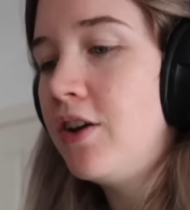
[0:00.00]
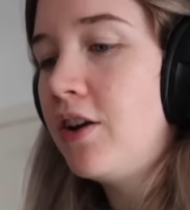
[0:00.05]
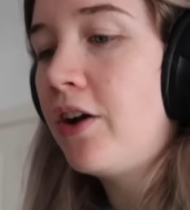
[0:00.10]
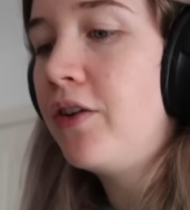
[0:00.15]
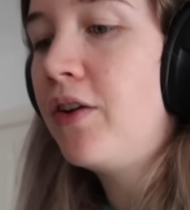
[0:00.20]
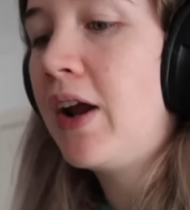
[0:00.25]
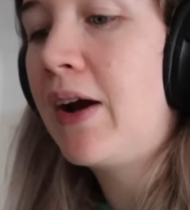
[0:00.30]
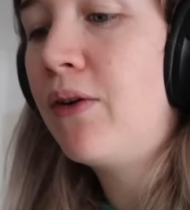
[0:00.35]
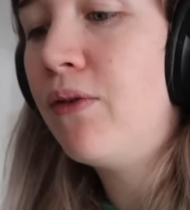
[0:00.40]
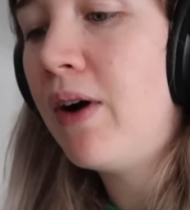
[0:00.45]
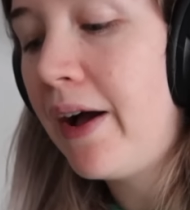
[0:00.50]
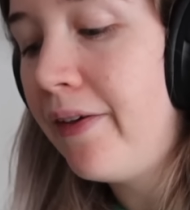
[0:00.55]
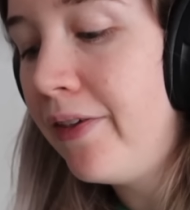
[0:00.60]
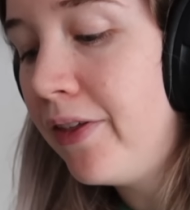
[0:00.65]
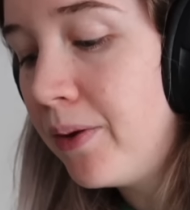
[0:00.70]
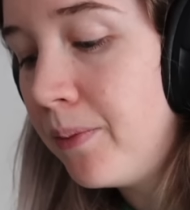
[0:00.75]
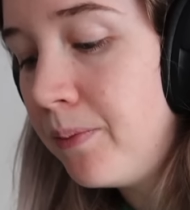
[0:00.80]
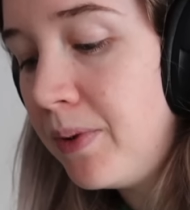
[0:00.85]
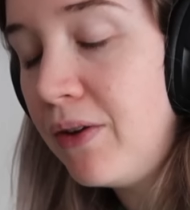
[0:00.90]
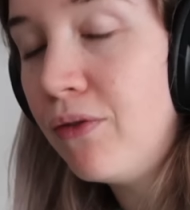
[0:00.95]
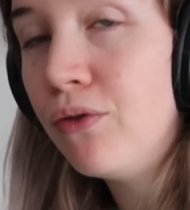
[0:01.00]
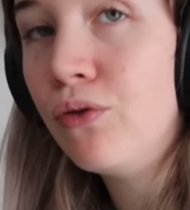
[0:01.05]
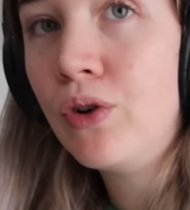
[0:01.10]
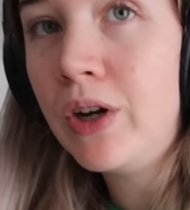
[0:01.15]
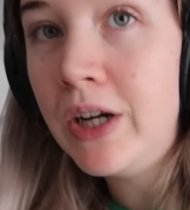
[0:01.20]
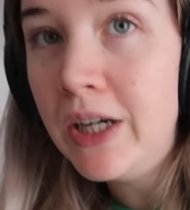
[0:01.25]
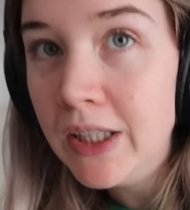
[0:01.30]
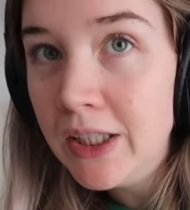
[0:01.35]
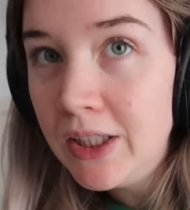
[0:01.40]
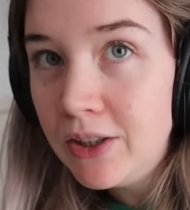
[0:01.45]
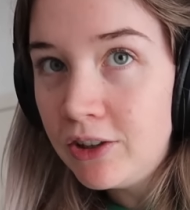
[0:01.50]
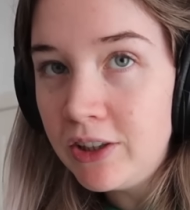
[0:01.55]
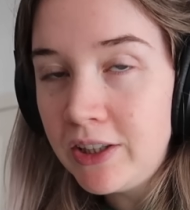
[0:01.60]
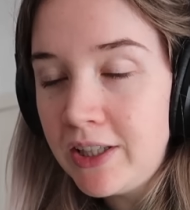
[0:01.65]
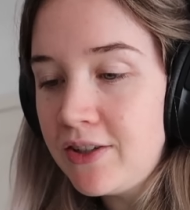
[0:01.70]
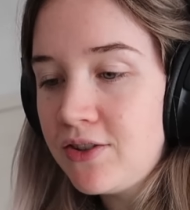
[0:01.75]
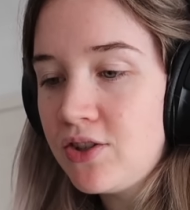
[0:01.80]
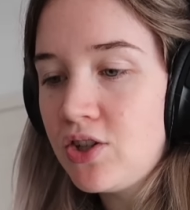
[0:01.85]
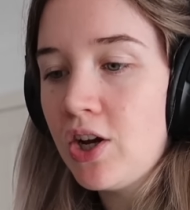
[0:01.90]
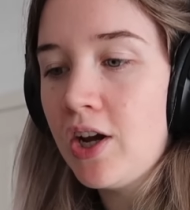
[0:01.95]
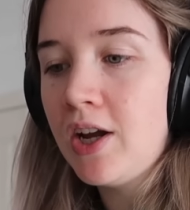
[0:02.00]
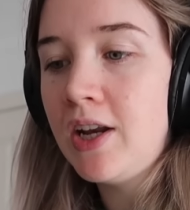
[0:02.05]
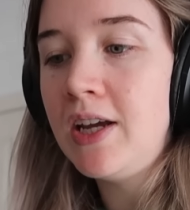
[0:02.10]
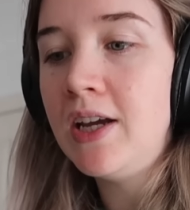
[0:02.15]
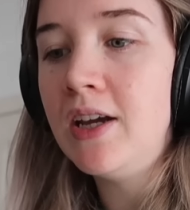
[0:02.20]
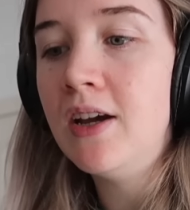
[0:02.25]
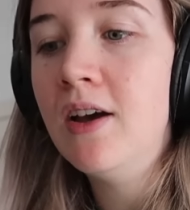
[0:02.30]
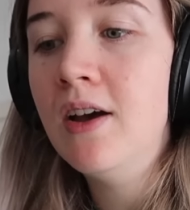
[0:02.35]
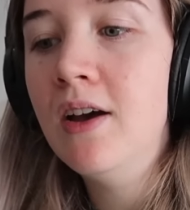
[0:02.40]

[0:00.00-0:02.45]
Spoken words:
I'd like rather than be really, really sturdy,